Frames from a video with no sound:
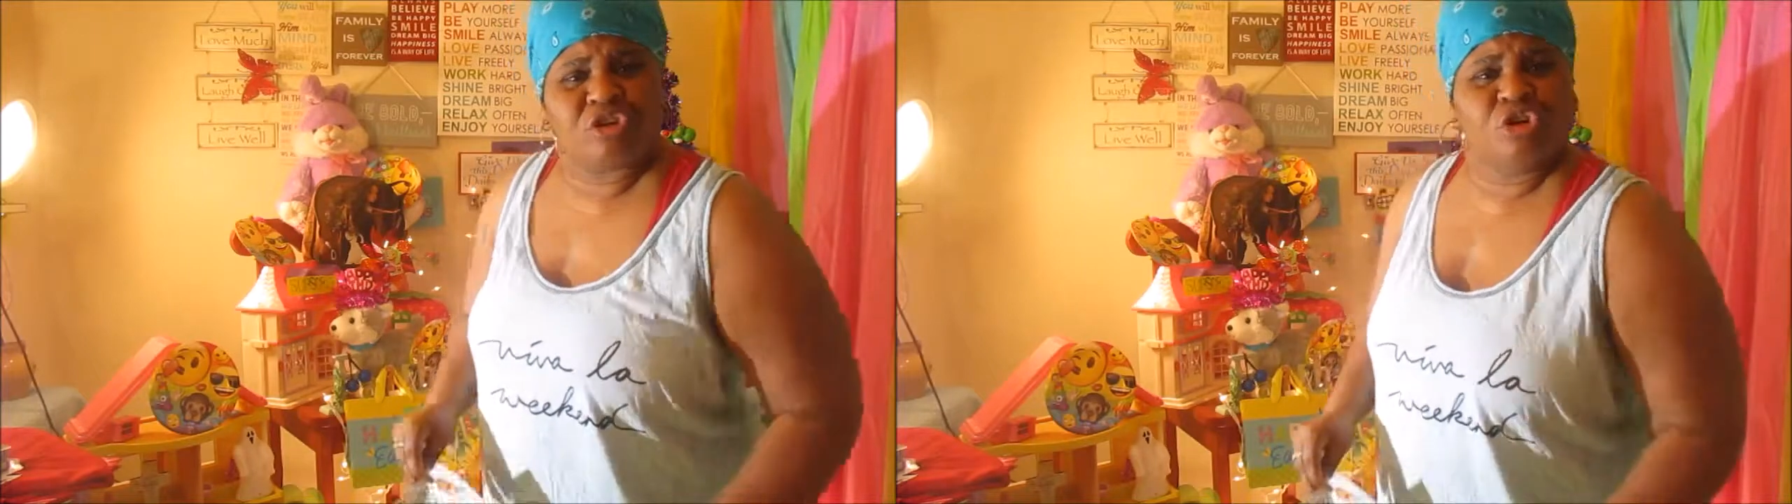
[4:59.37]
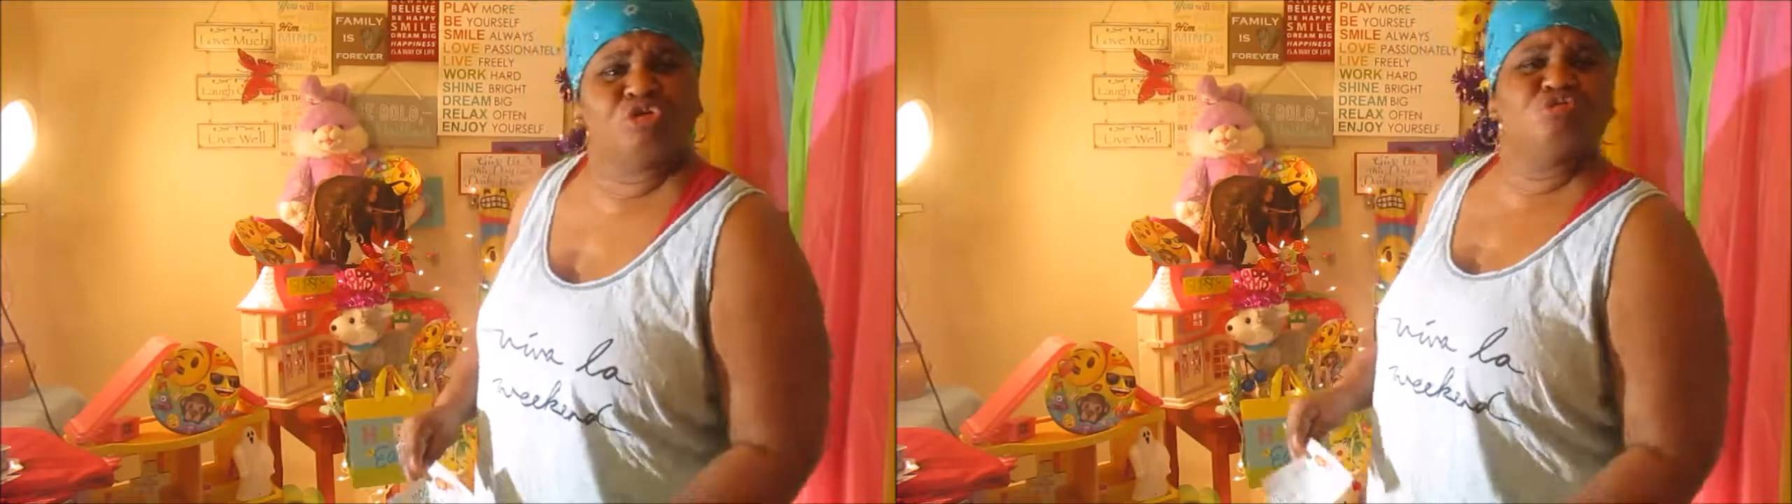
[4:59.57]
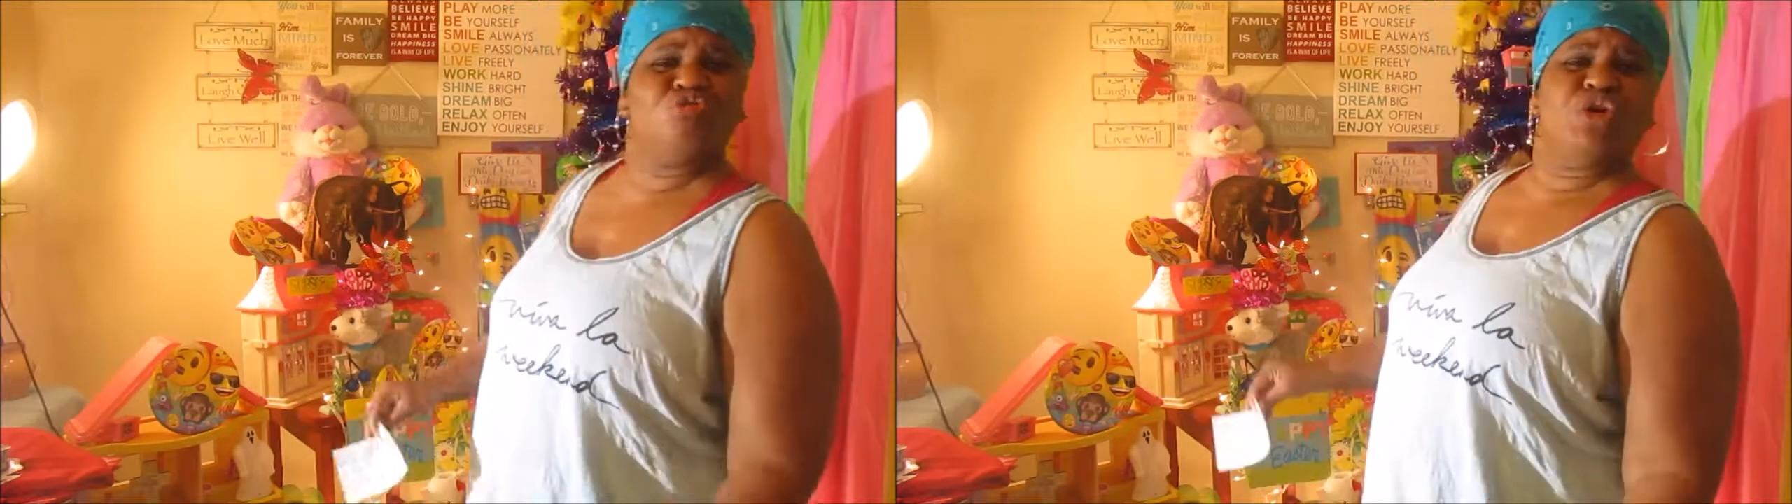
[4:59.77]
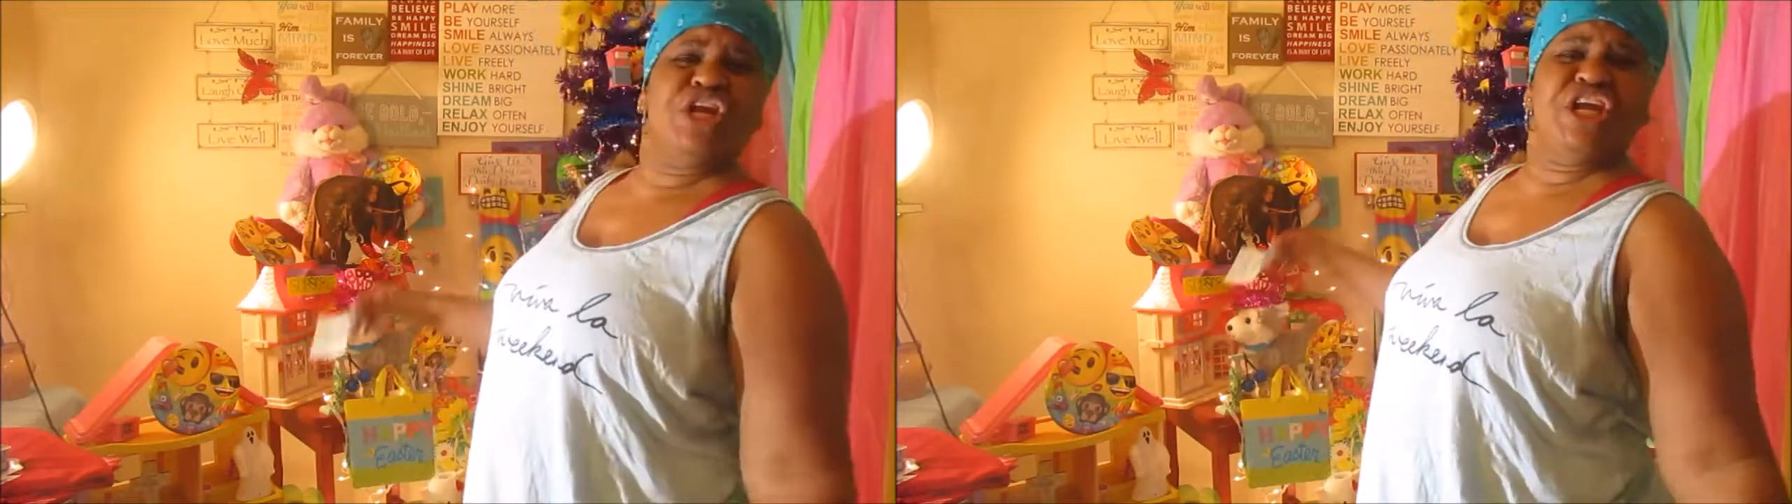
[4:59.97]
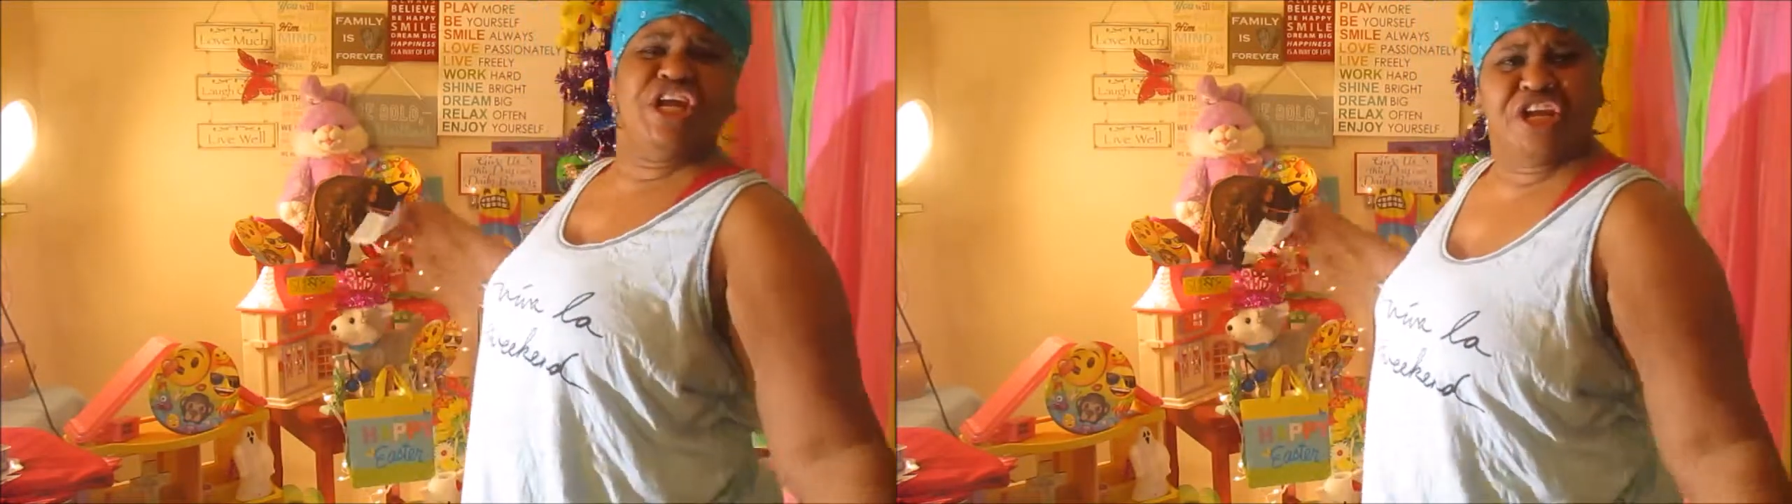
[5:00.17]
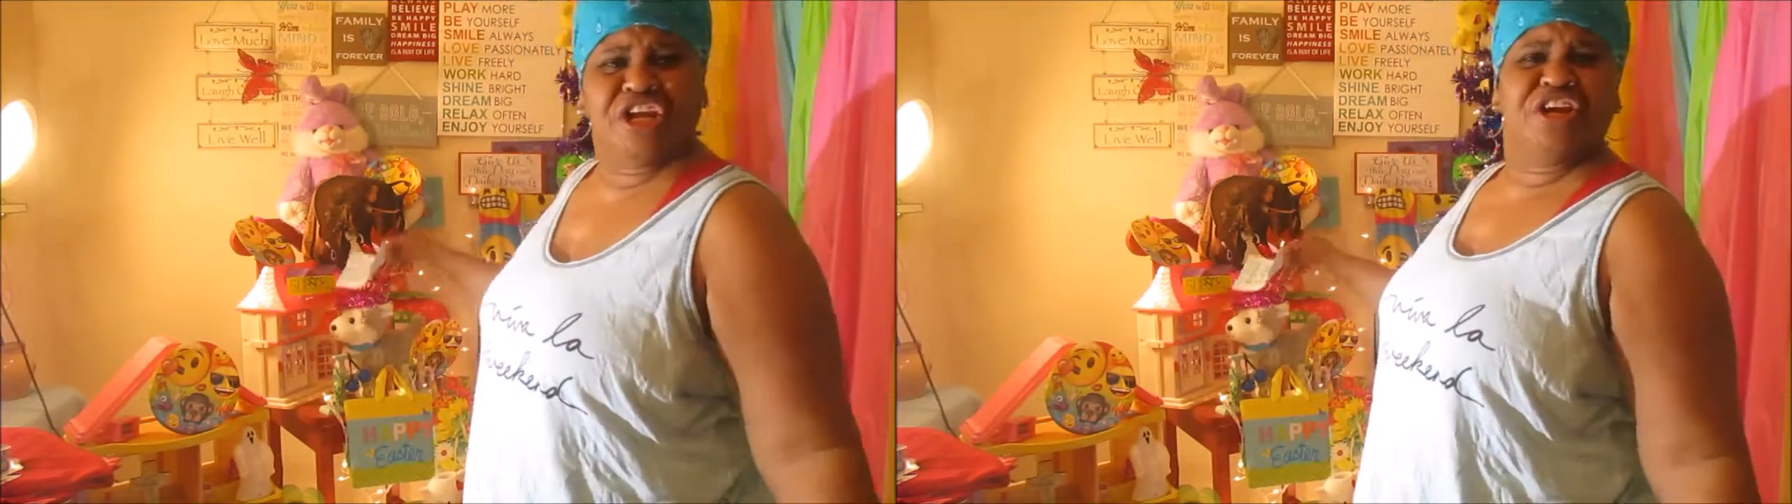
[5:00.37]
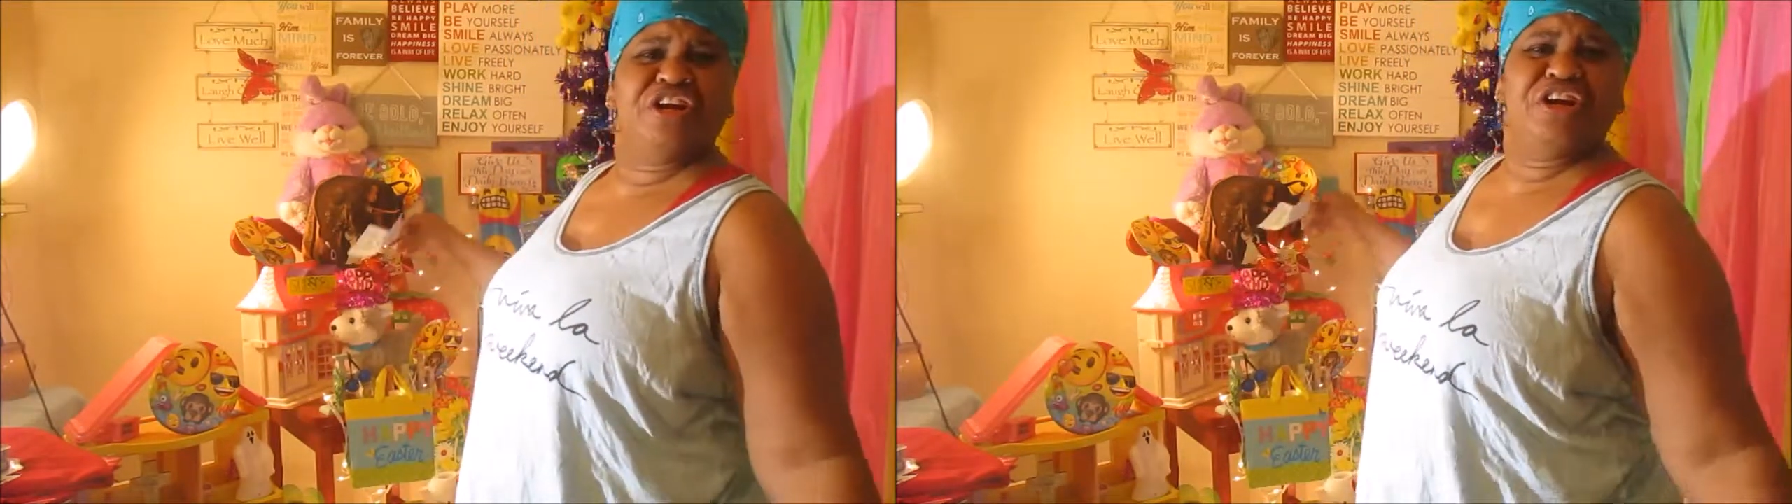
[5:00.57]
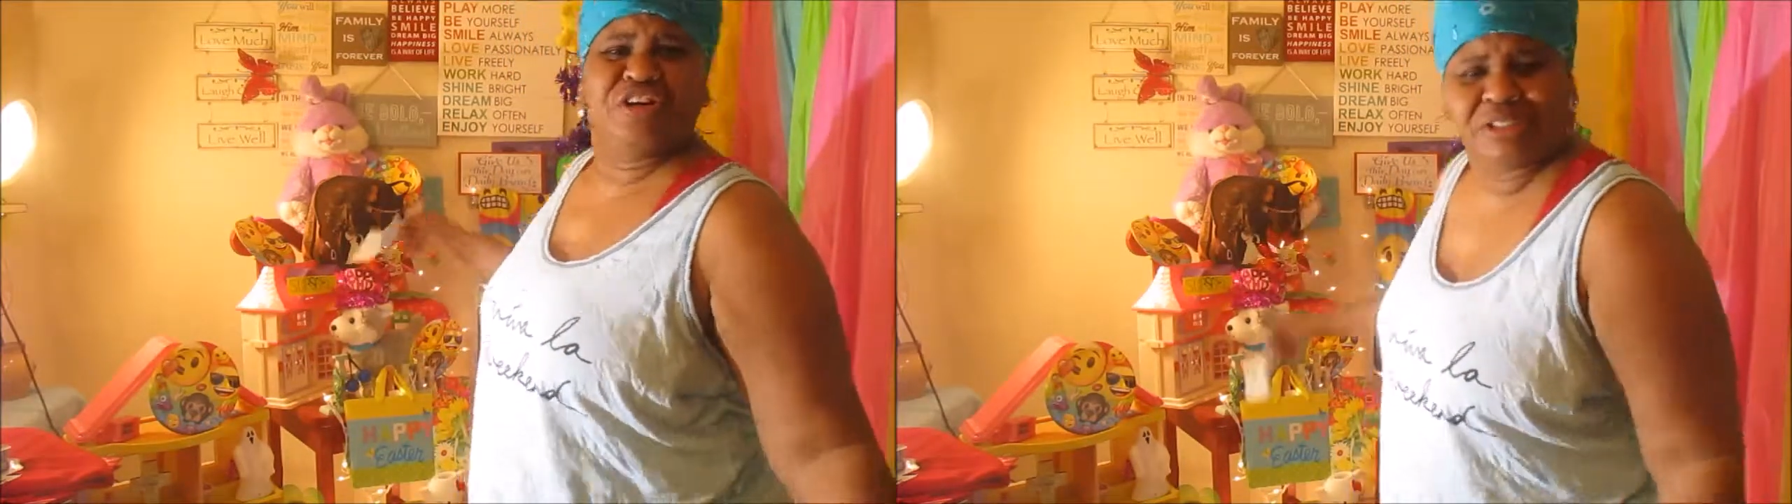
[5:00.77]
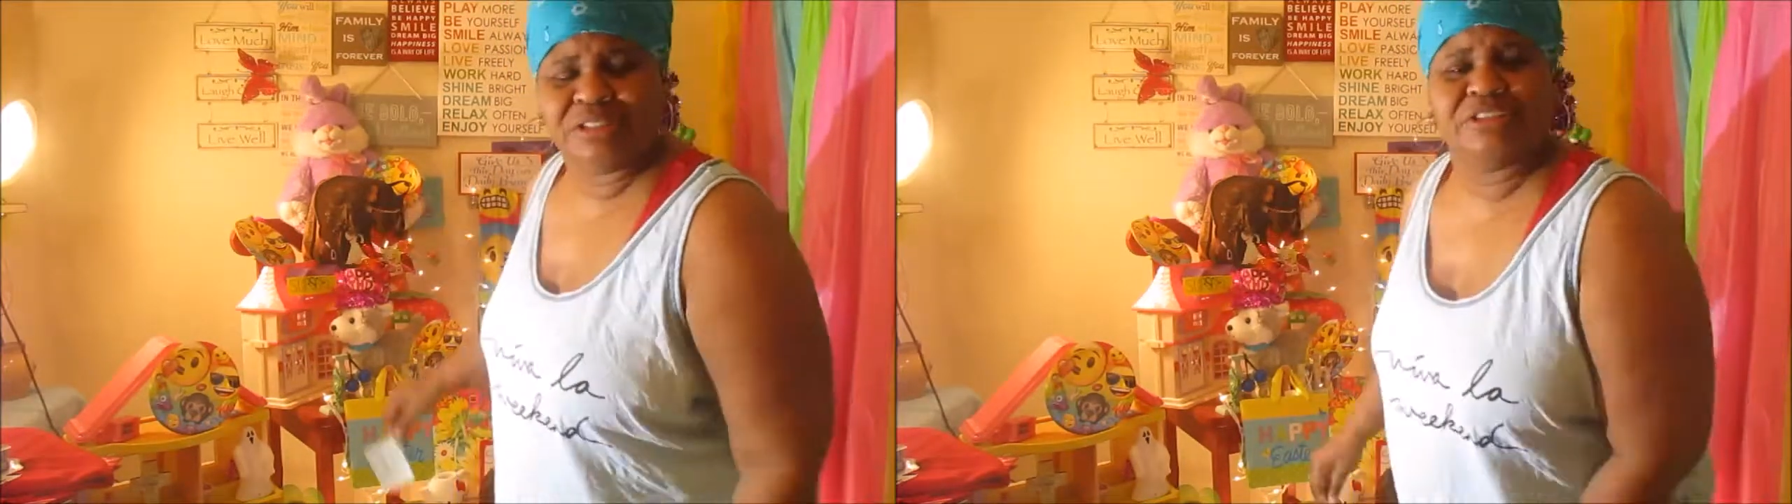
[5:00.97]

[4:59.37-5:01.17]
career,